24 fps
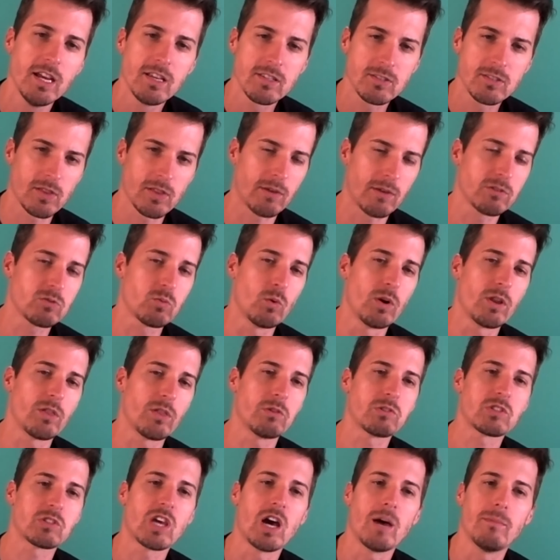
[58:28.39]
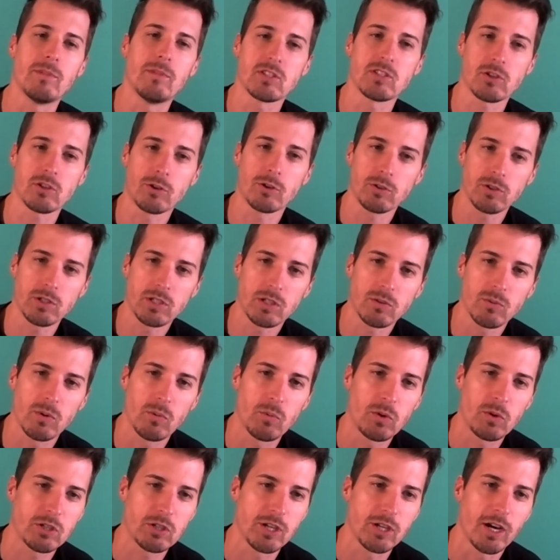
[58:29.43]
So that was one of those comments earlier when
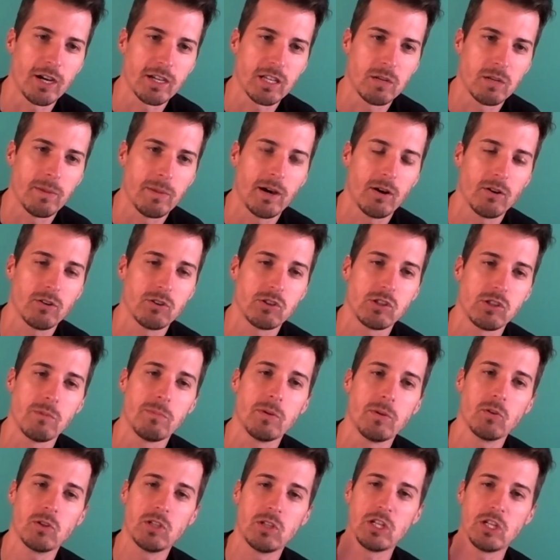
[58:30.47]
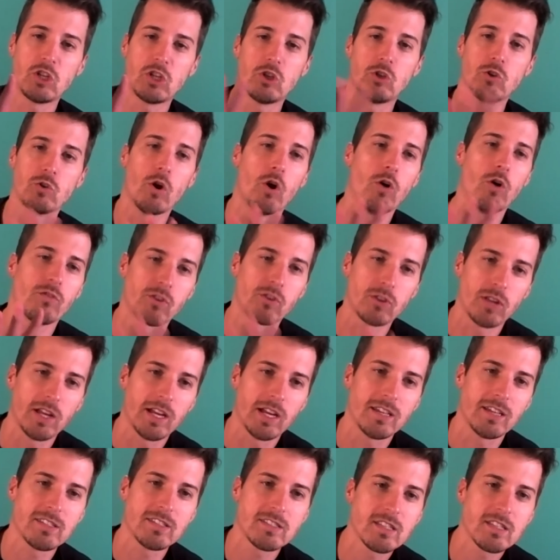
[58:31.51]
we were talking about the ability to do
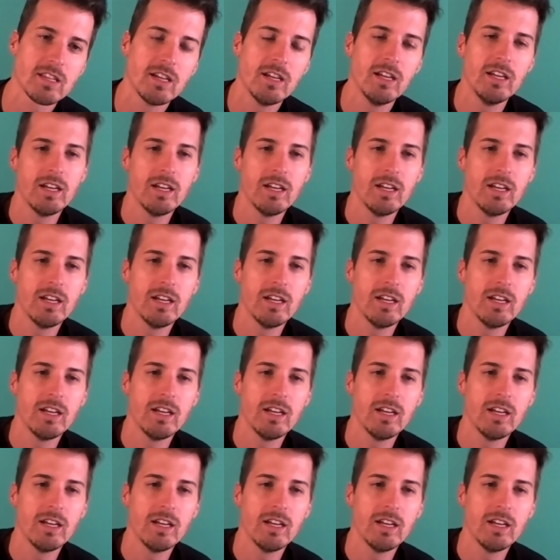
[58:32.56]
overlays.